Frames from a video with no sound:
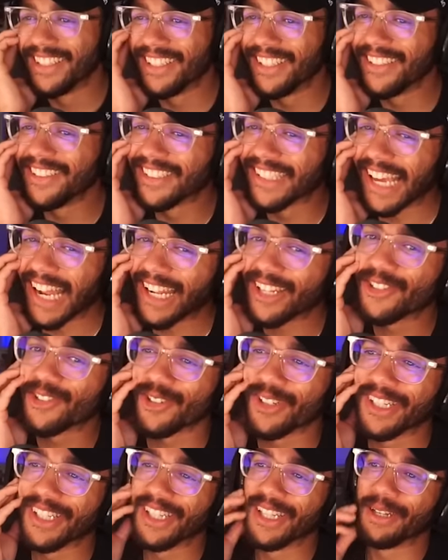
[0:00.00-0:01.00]
Dude's got
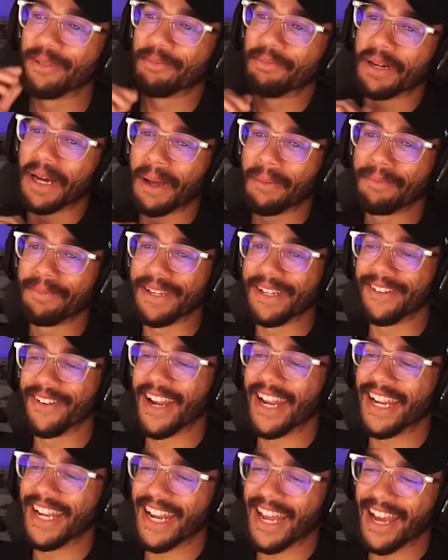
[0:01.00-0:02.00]
adrenaline pumping
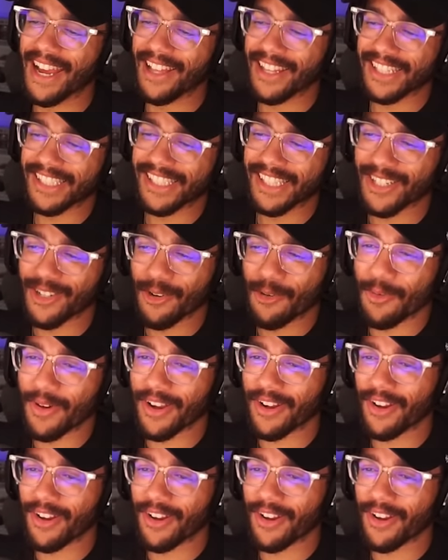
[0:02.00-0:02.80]
right now. That shit gonna wear